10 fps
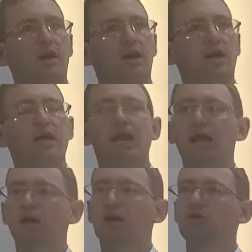uh, an
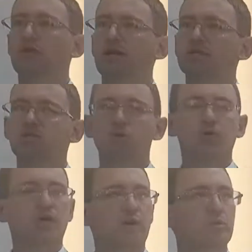echo that I
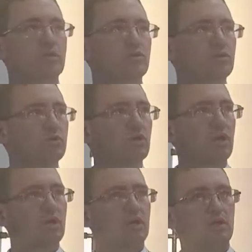saw coming through
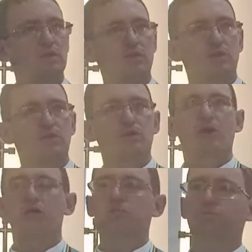the
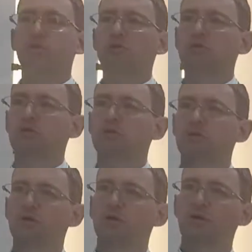Gospel,
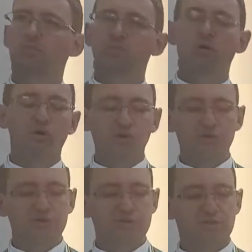
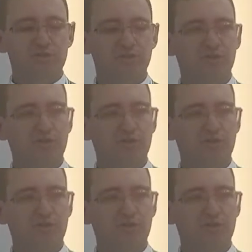Paul's